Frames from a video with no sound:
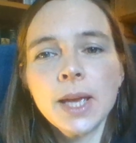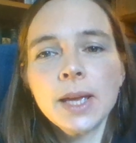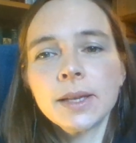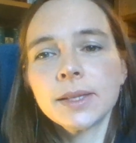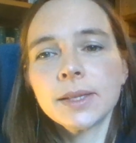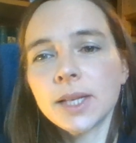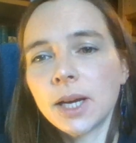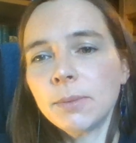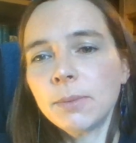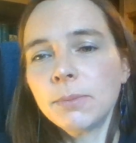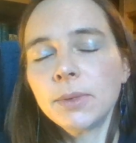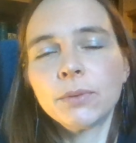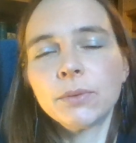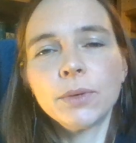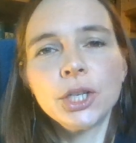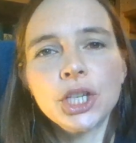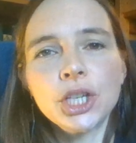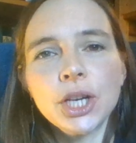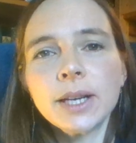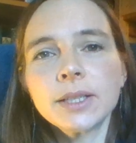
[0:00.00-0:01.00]
Some
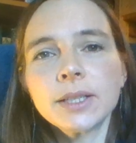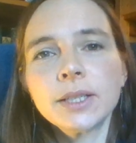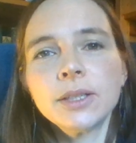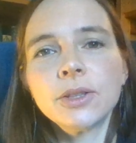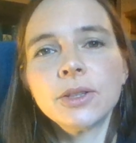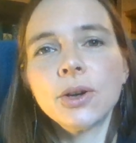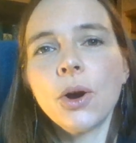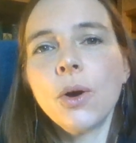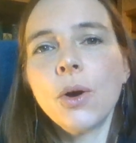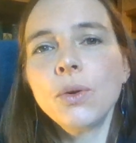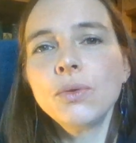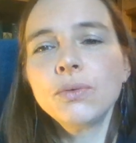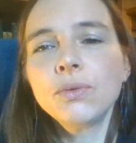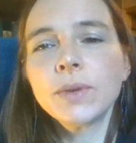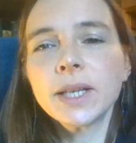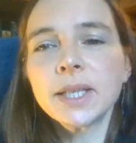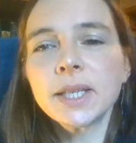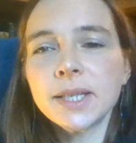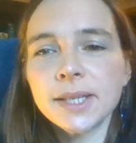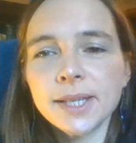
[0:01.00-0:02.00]
rejected the whole
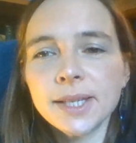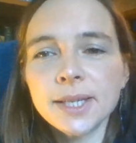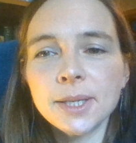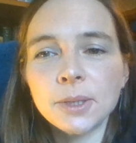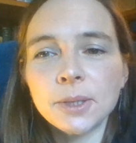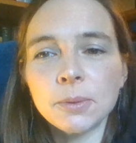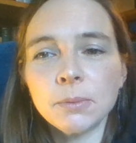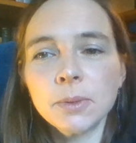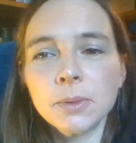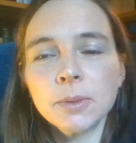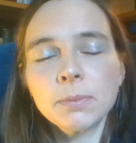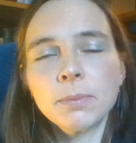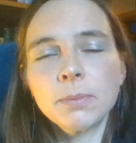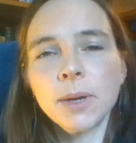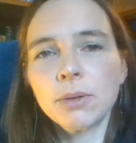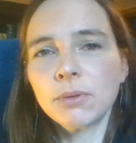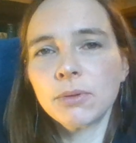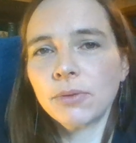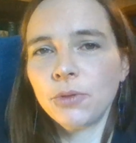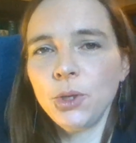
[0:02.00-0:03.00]
rigged system
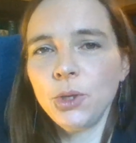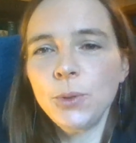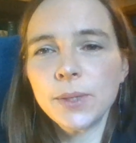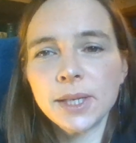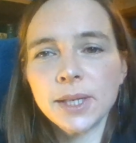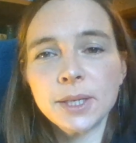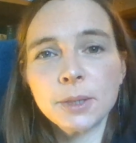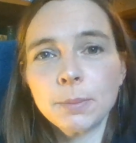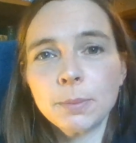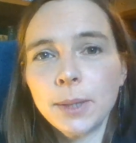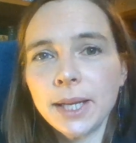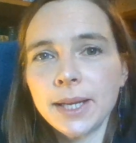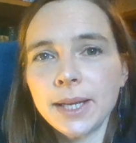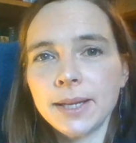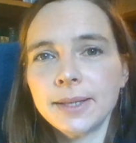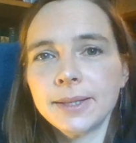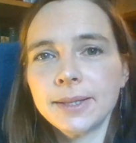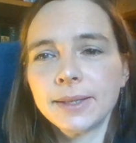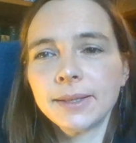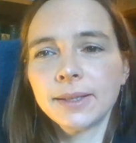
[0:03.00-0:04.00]
by refusing to
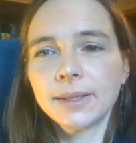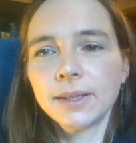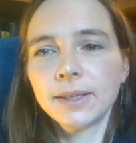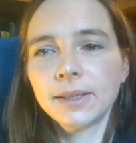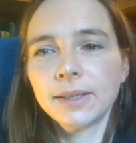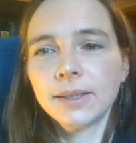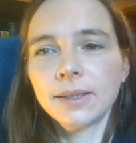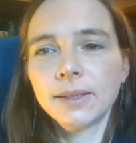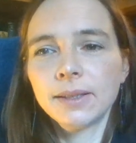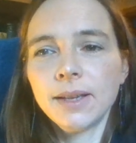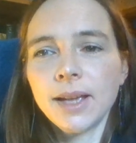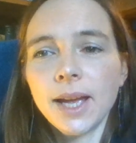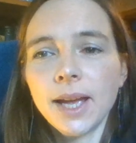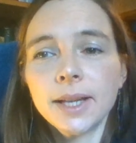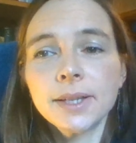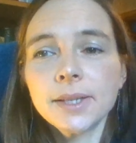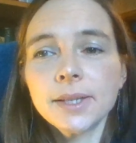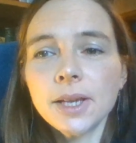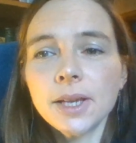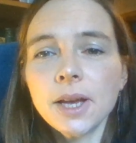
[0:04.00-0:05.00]
plead,
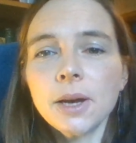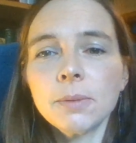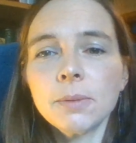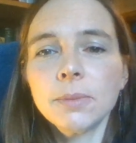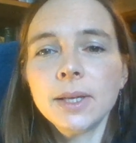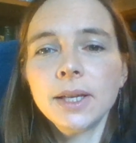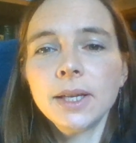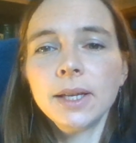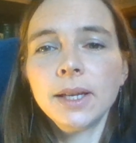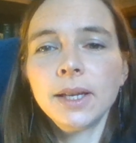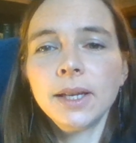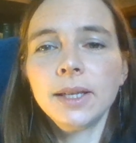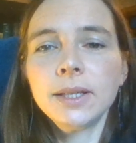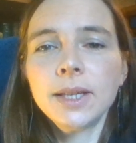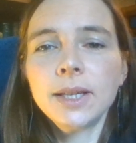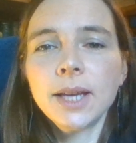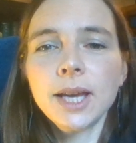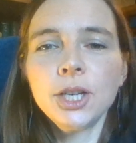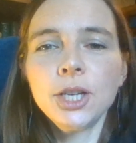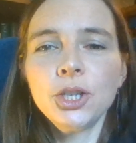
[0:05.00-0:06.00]
and some
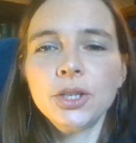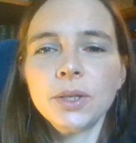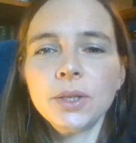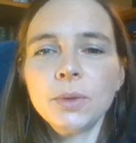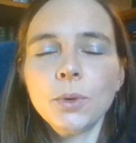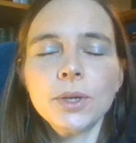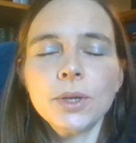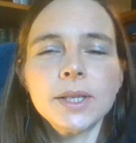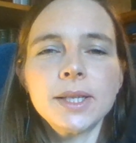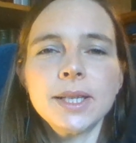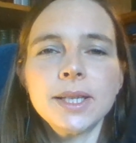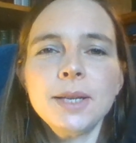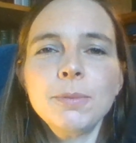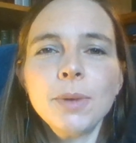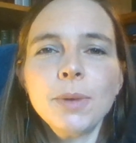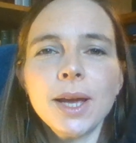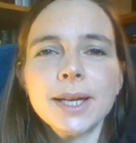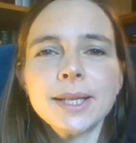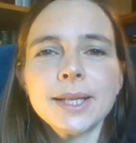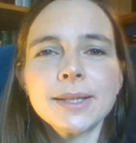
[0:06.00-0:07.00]
engaged in what
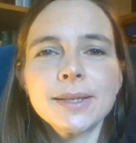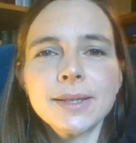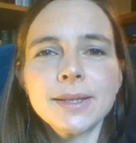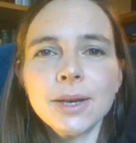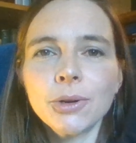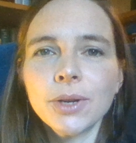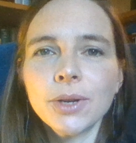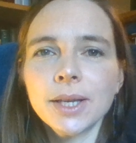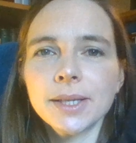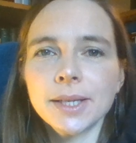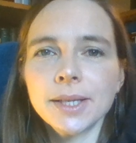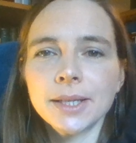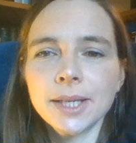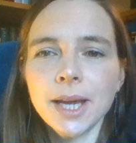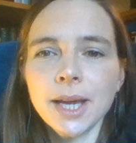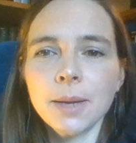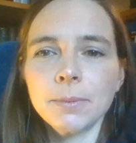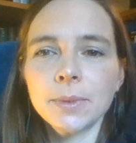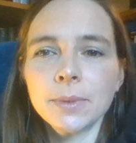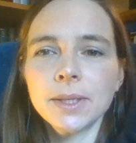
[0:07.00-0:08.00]
seemed like serious
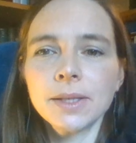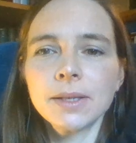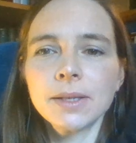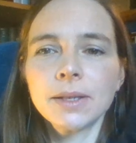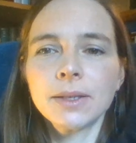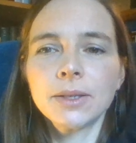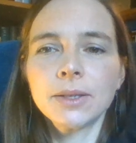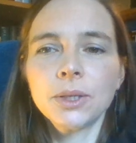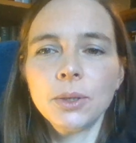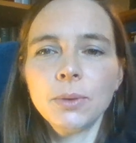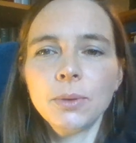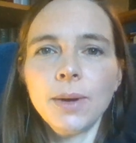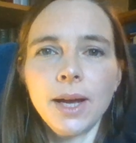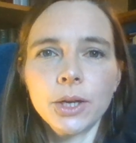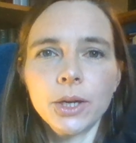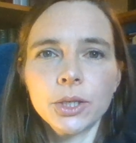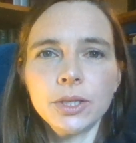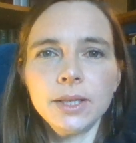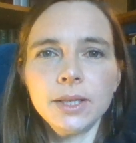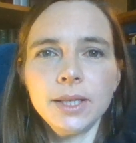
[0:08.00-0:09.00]
attempts to
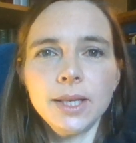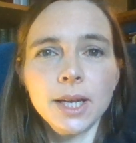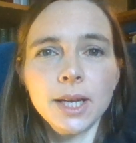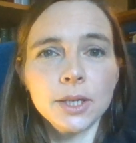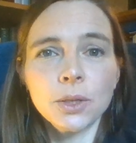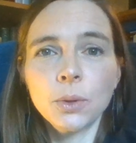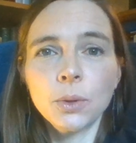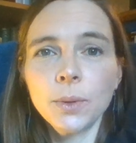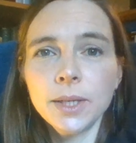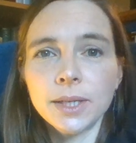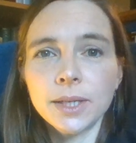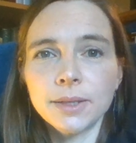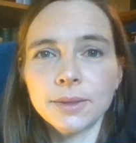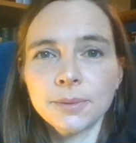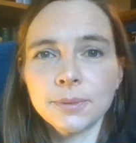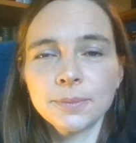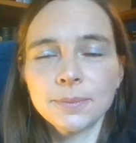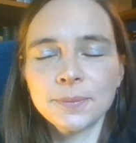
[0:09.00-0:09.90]
actually get acquitted.